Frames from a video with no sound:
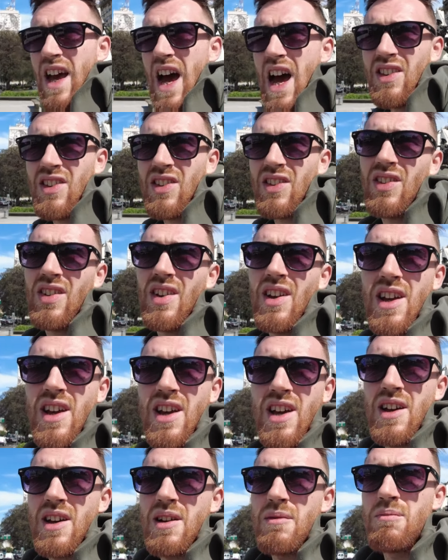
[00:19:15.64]
that
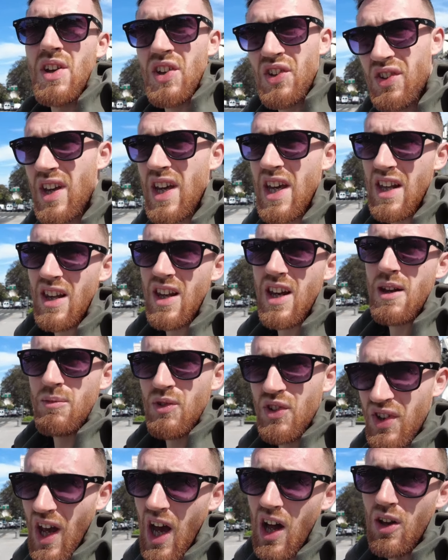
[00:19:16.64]
Mister Hitler
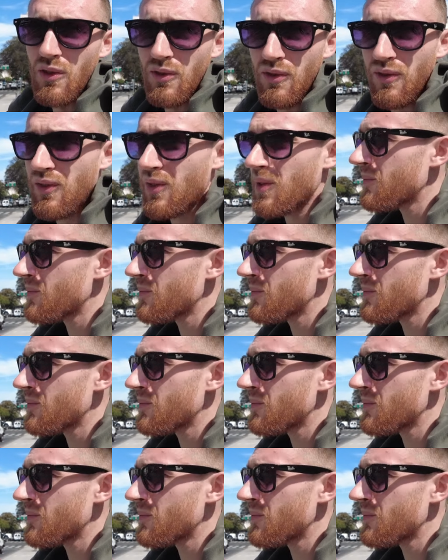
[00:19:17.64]
himself